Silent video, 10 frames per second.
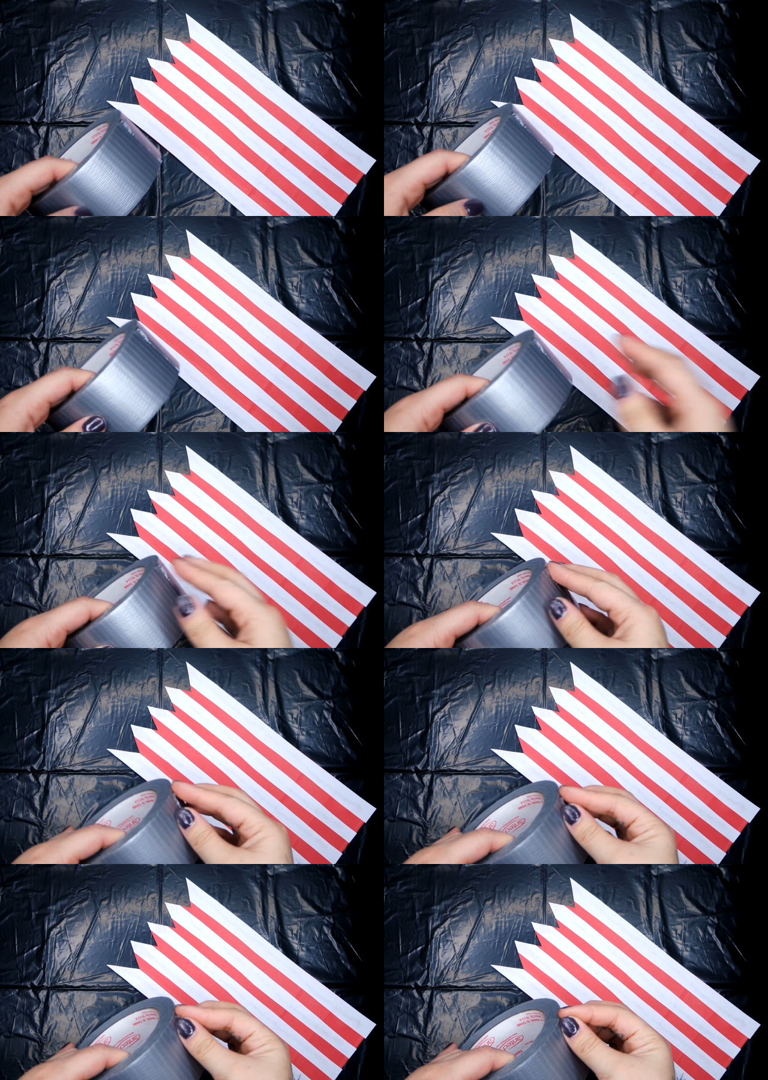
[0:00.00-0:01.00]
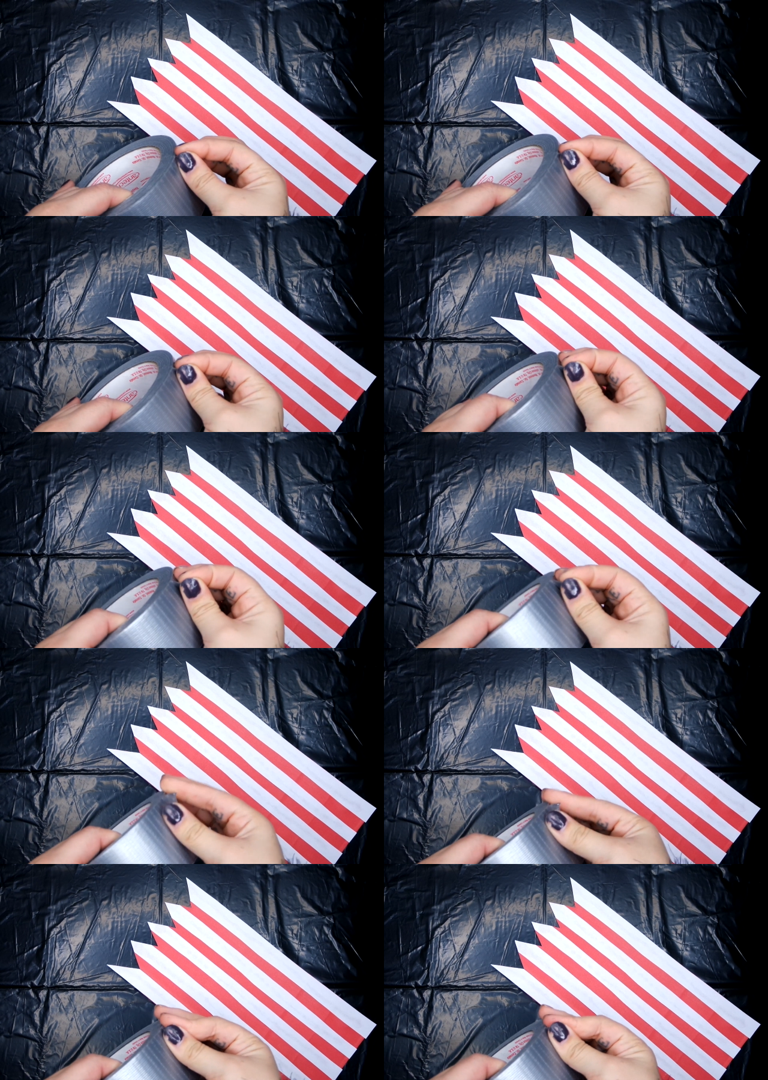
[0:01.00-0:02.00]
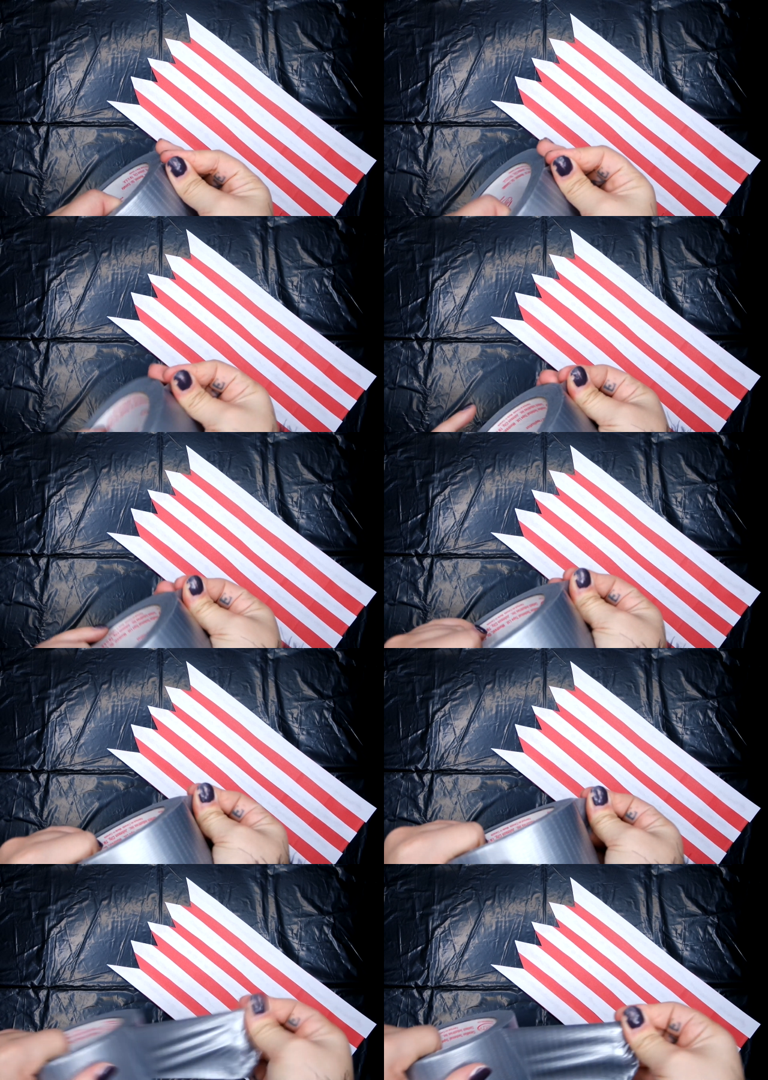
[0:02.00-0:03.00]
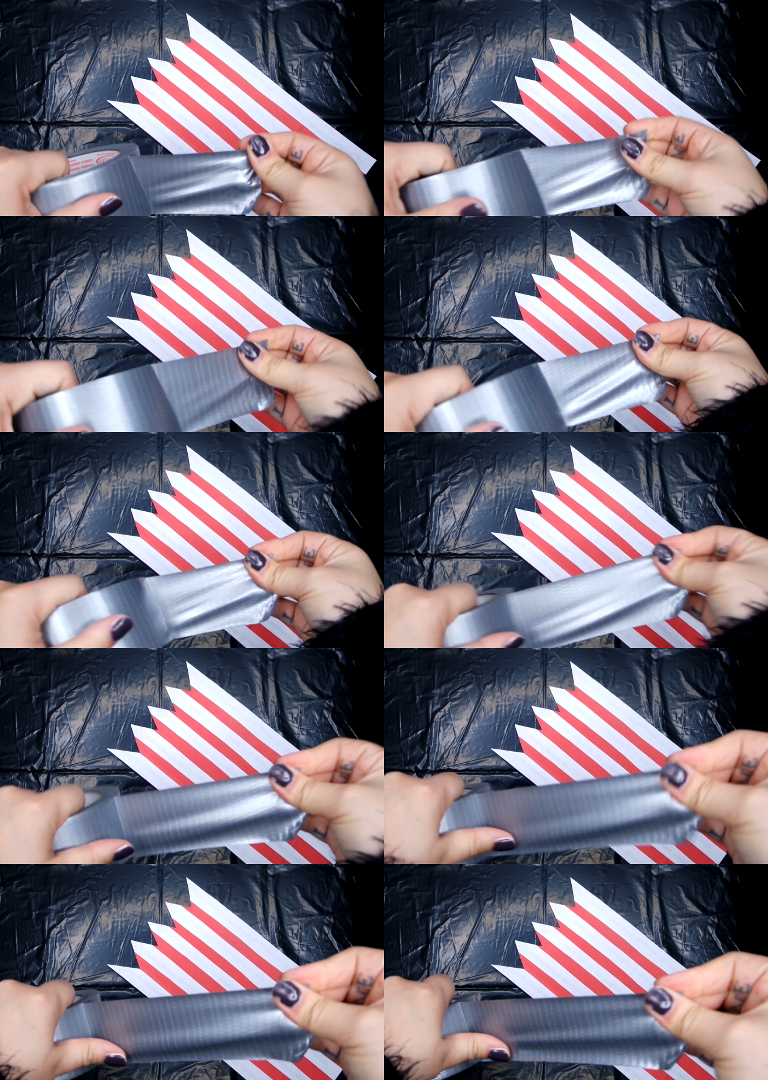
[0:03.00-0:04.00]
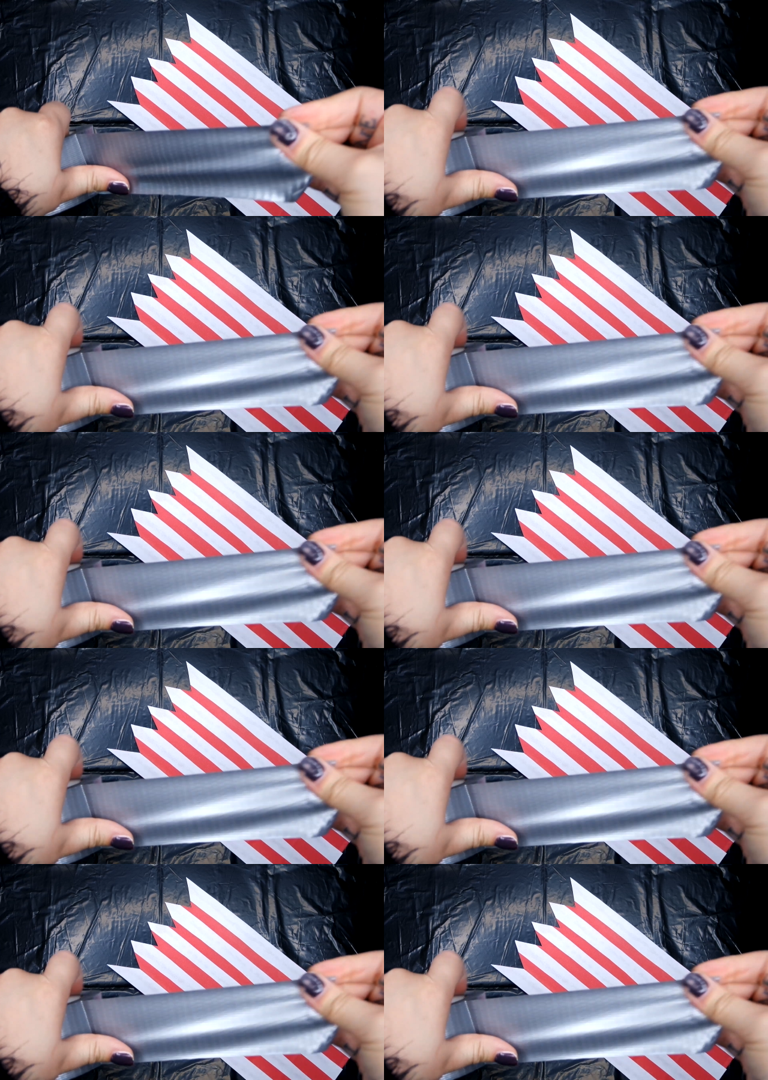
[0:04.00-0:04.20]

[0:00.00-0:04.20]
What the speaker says: (no speaker visible)